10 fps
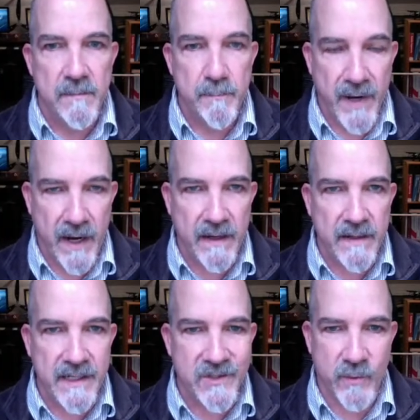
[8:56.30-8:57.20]
But
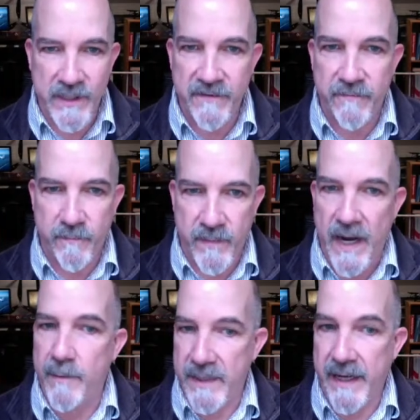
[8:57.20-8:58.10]
it's really
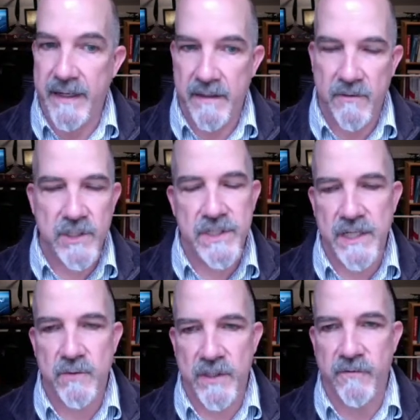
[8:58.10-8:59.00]
complicated. I was going to say
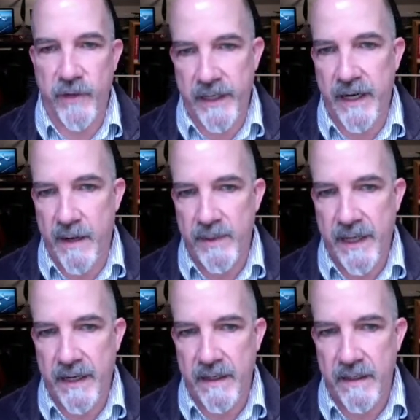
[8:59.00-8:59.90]
it's really freaking
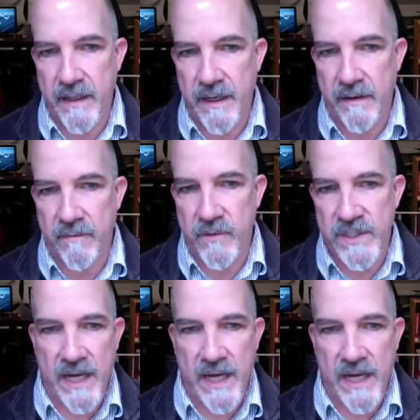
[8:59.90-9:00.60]
complicated, and then I was stopped.